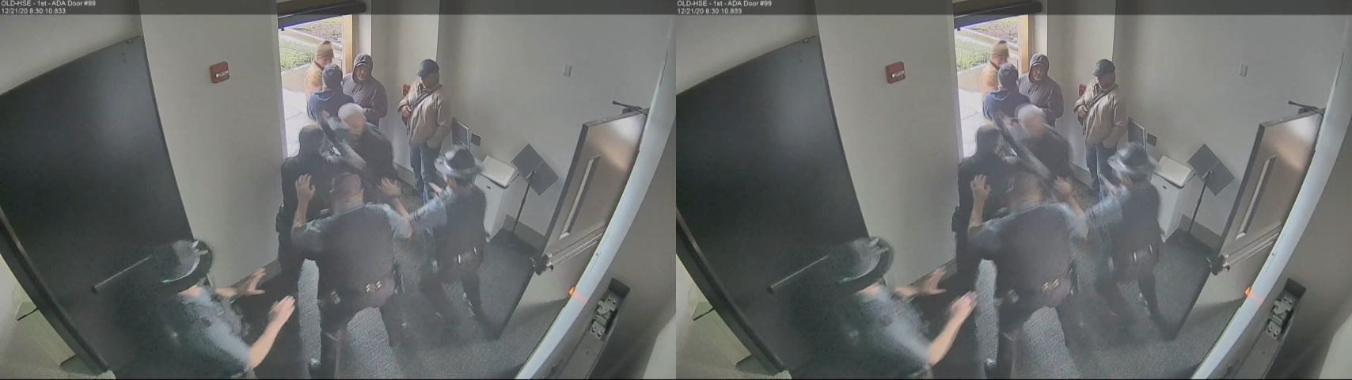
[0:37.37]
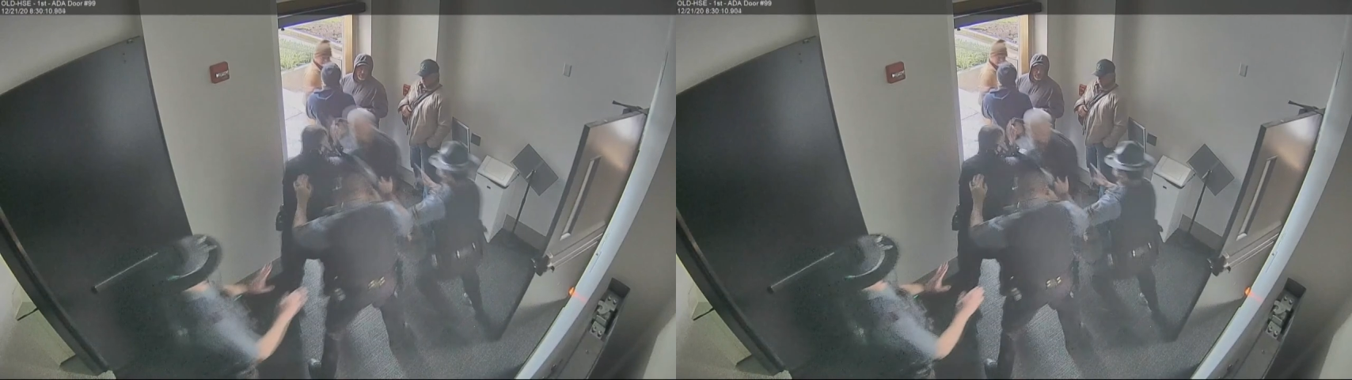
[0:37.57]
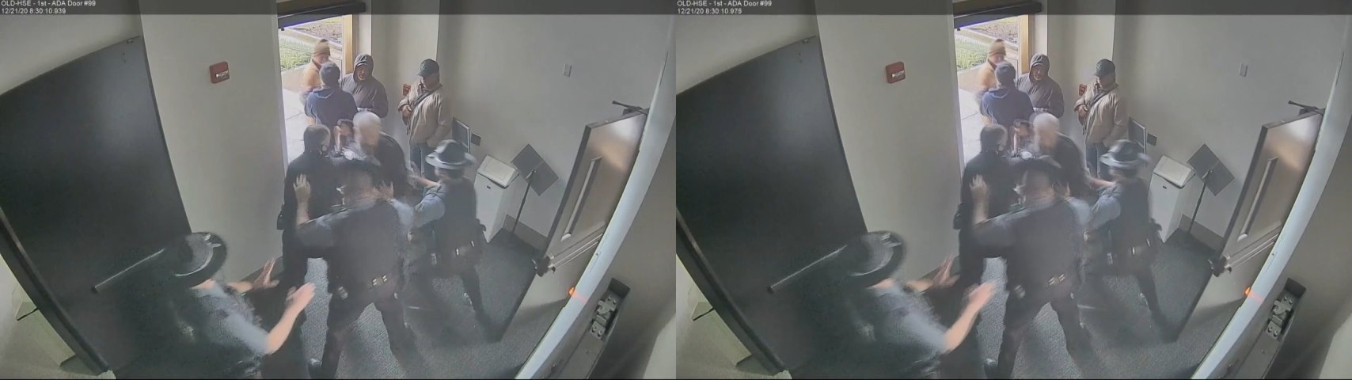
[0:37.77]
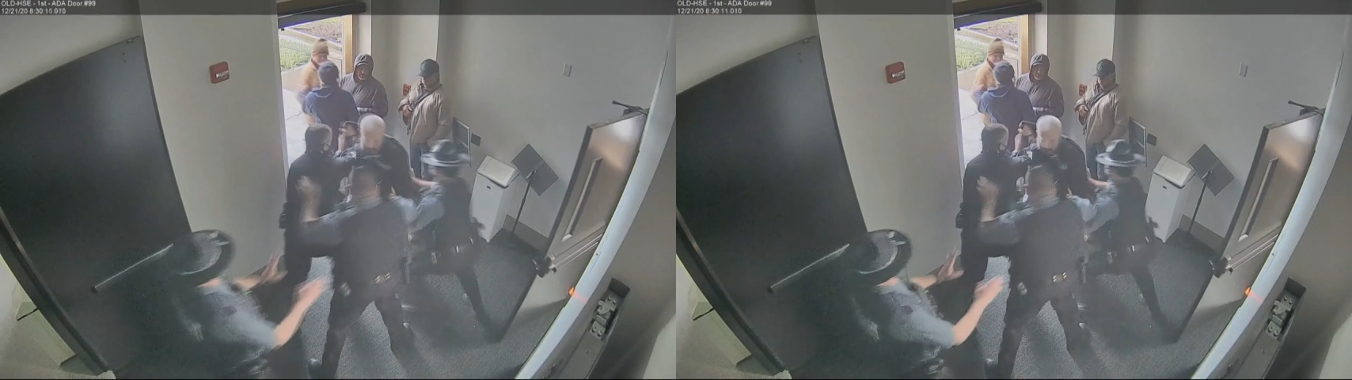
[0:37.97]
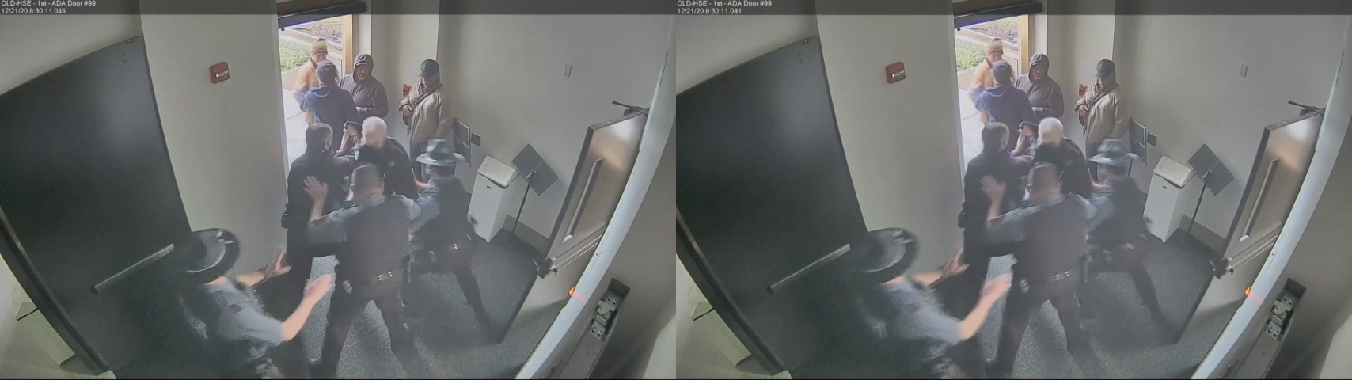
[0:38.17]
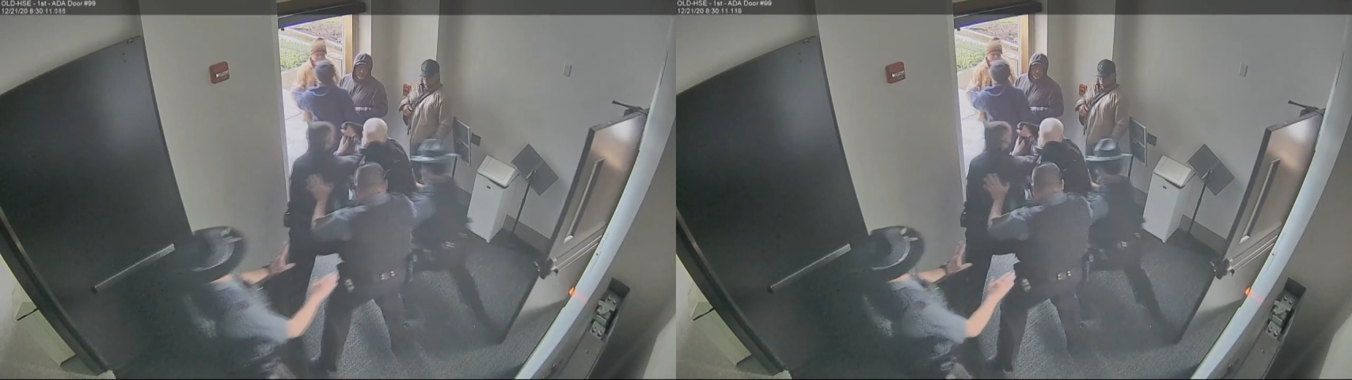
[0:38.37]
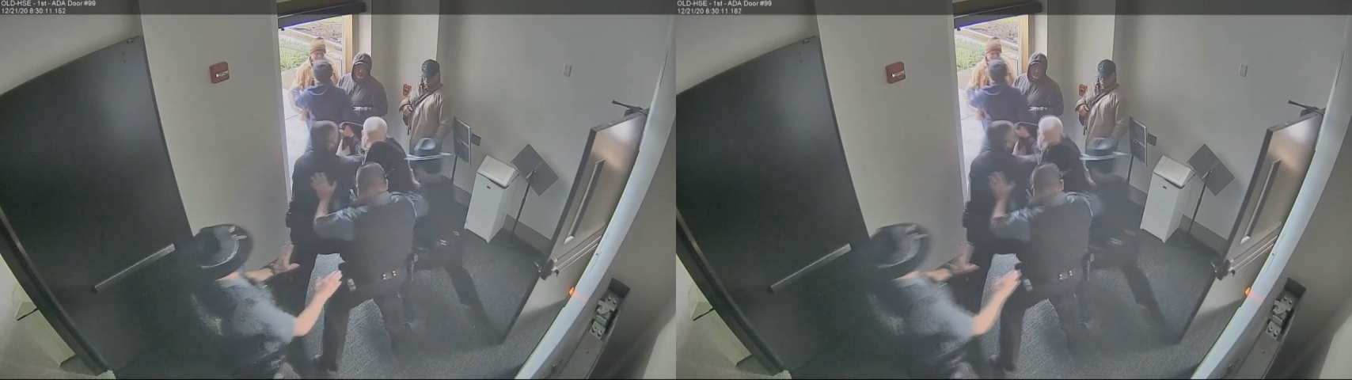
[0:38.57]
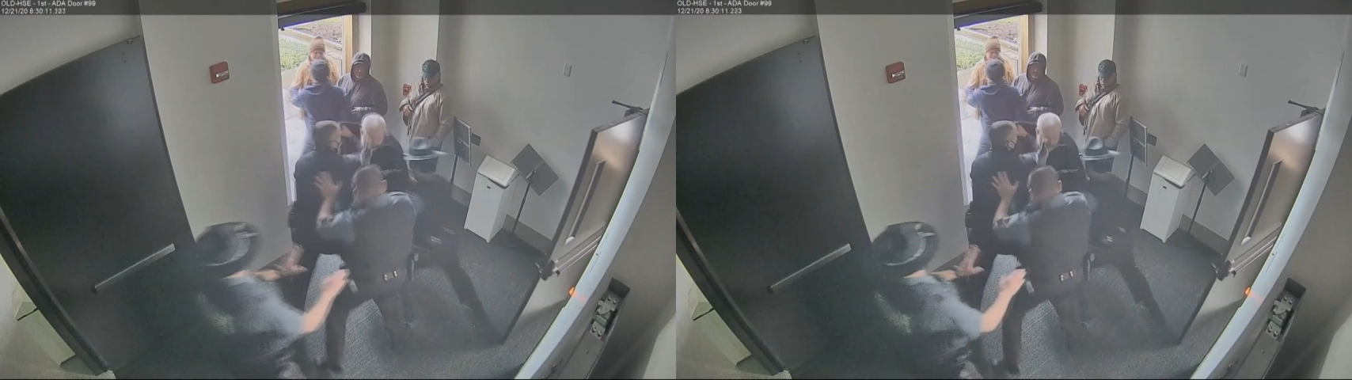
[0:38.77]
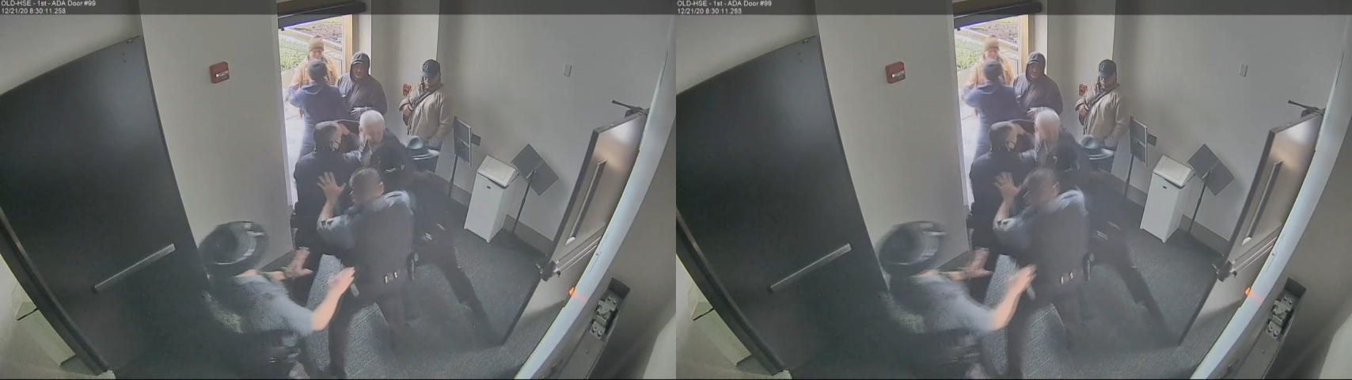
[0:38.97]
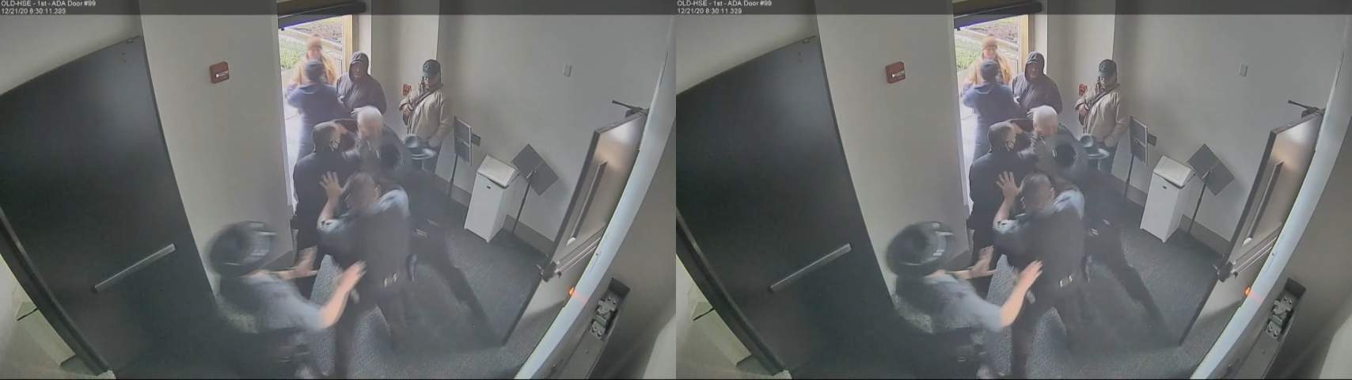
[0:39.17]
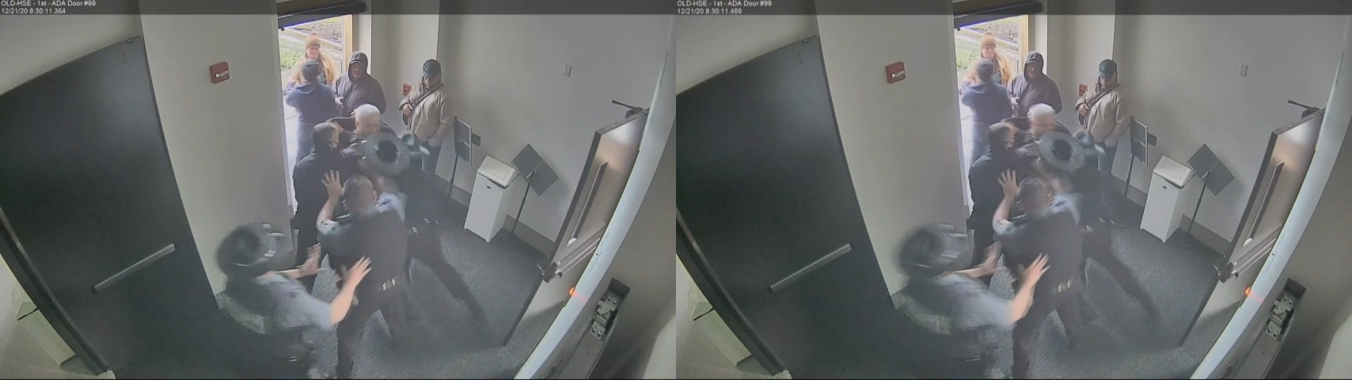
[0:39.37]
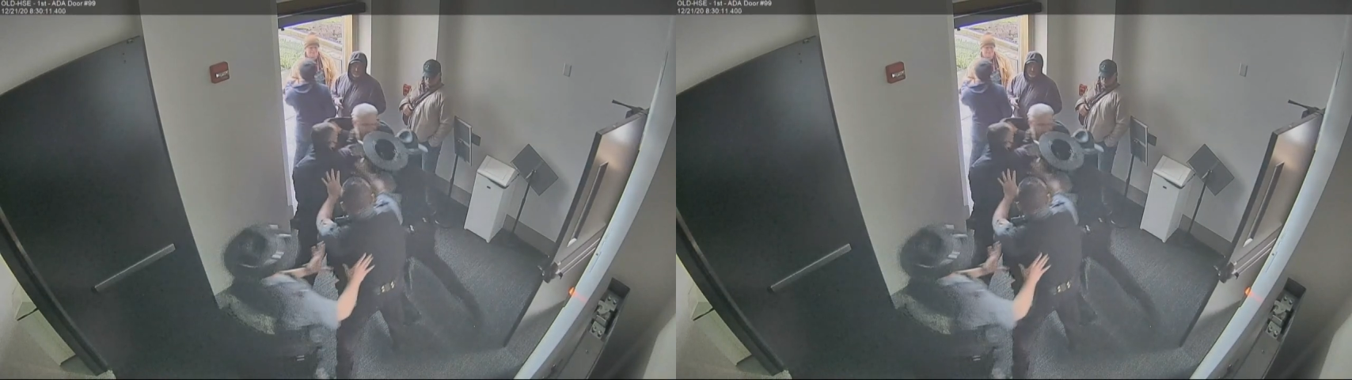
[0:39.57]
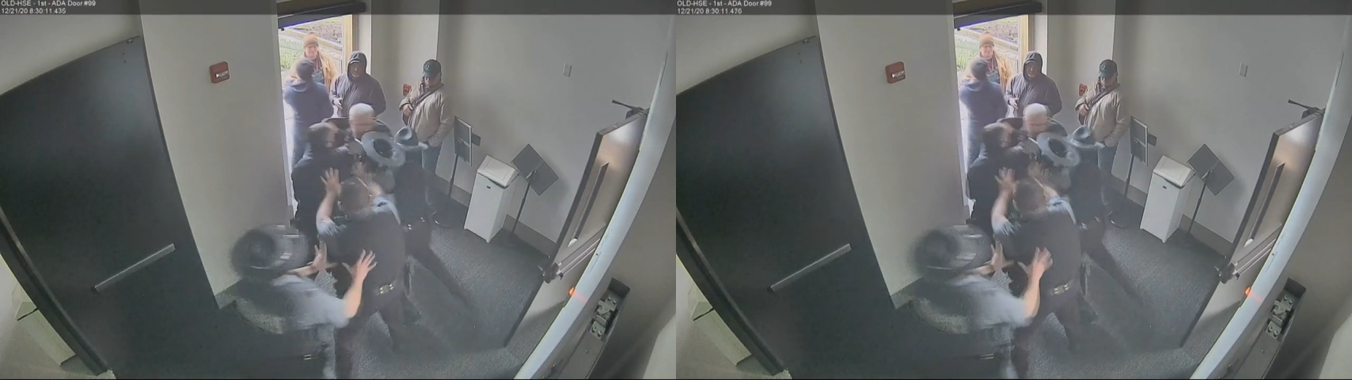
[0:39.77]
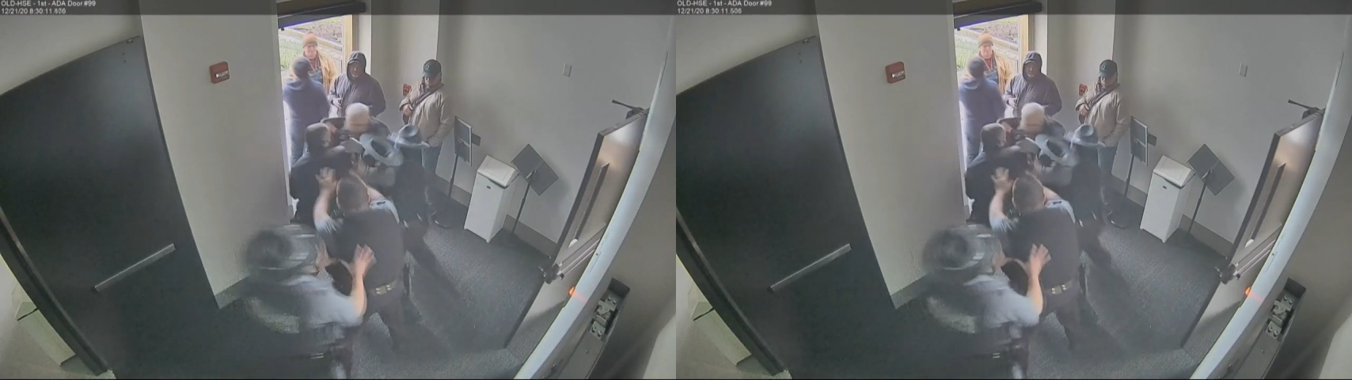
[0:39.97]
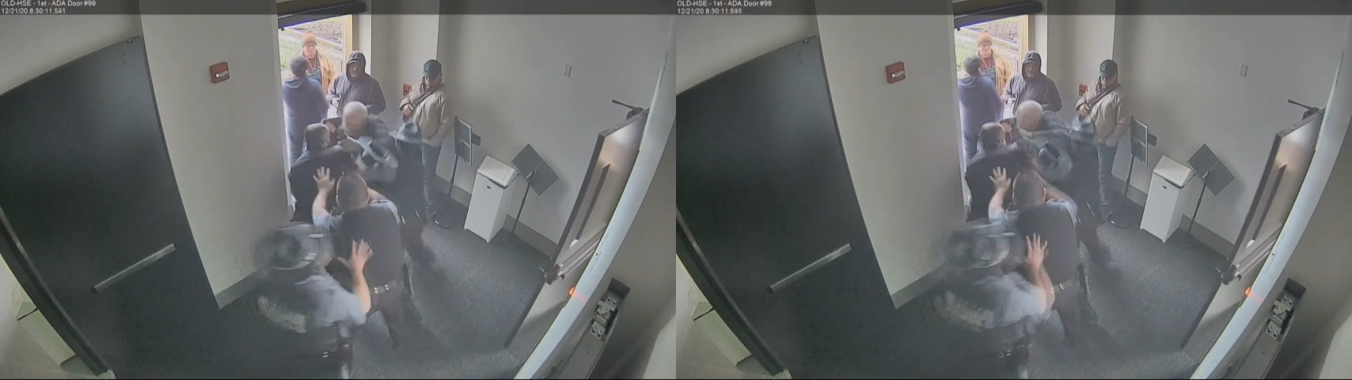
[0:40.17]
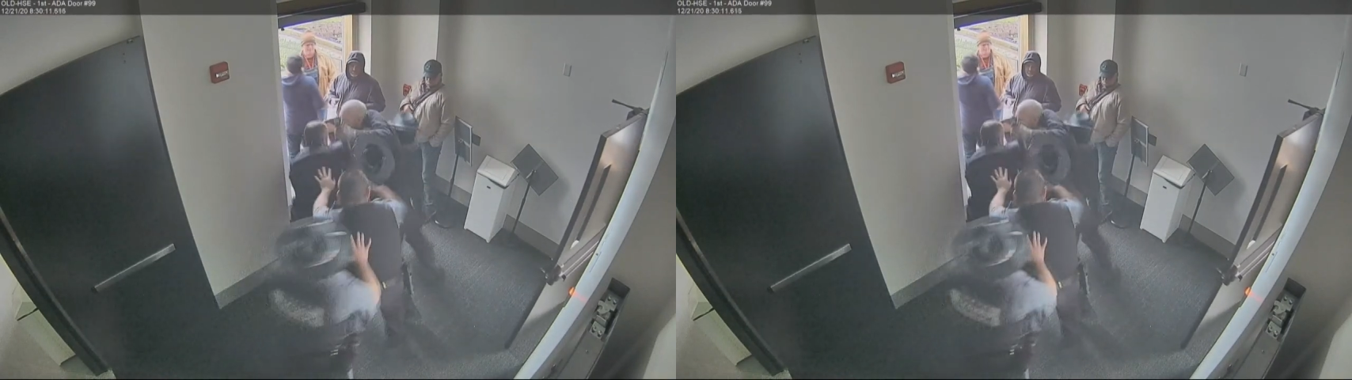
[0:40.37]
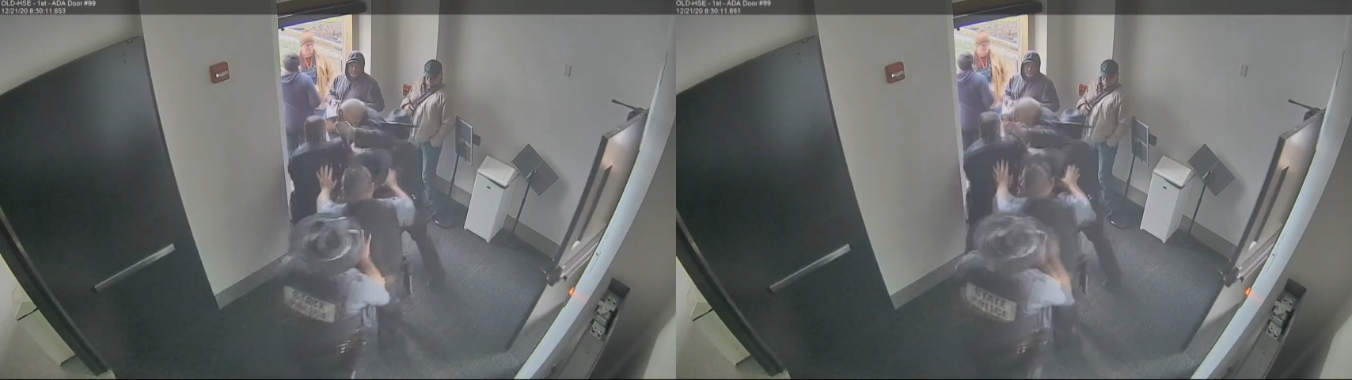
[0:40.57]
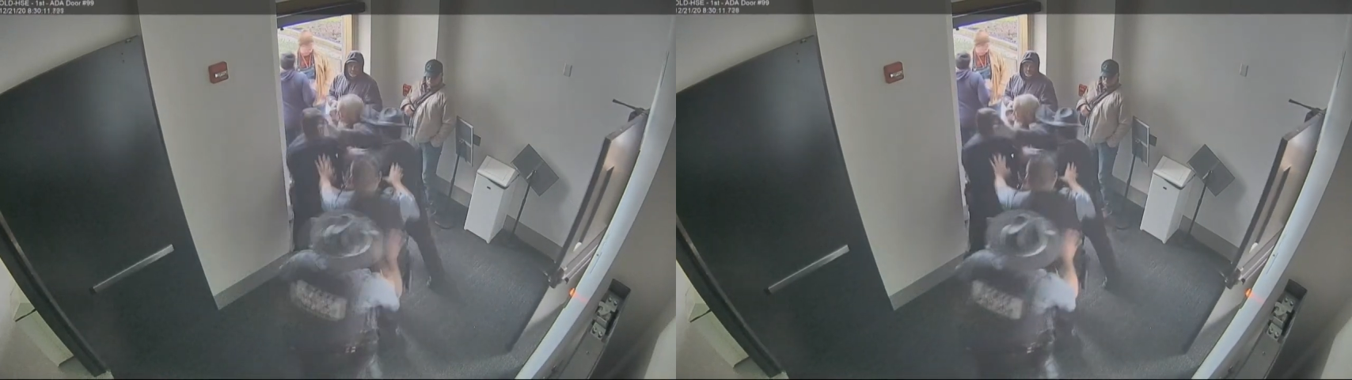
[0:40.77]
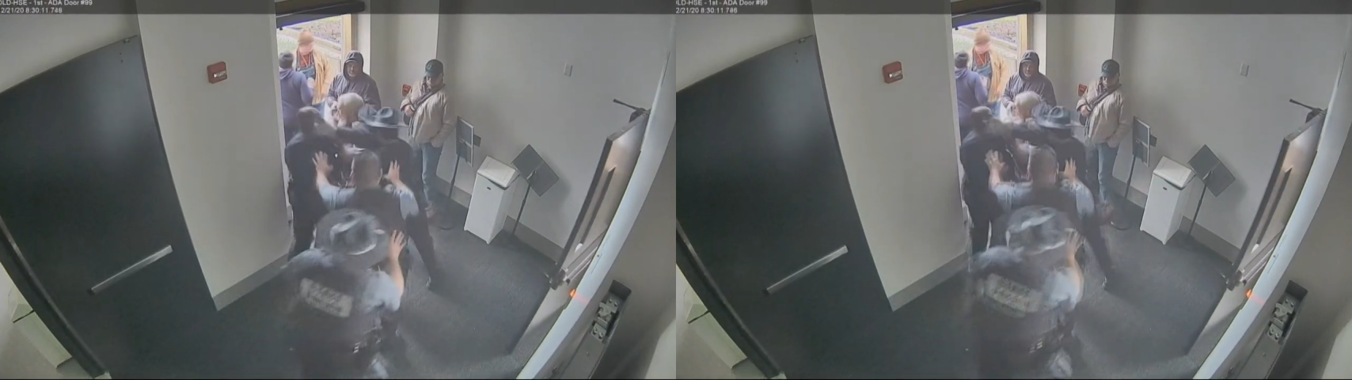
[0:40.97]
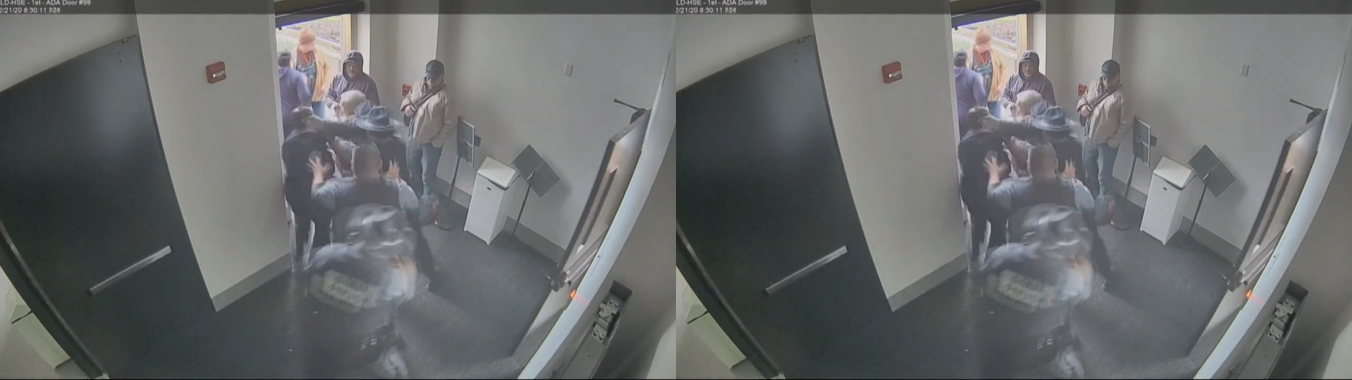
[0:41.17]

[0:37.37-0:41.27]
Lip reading: Nobody's mouth can be seen.